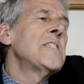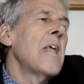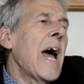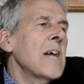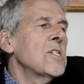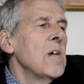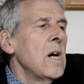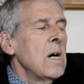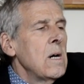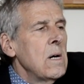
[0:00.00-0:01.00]
As an
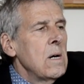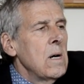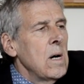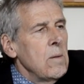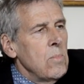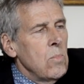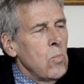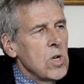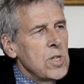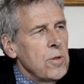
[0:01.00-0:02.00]
actor,
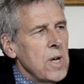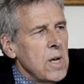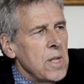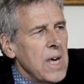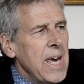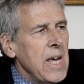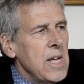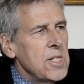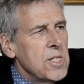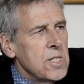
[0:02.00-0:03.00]
what do you think are the
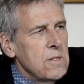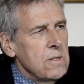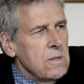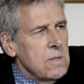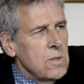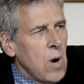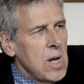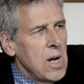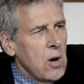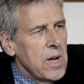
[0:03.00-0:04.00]
keys to
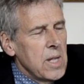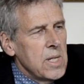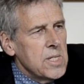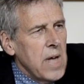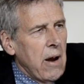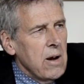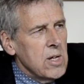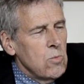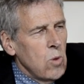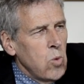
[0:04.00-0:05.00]
unlocking this
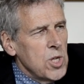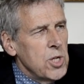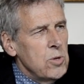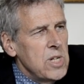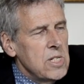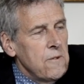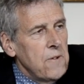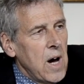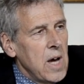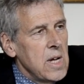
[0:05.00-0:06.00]
character? What do you need to
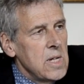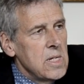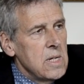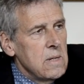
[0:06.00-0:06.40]
find?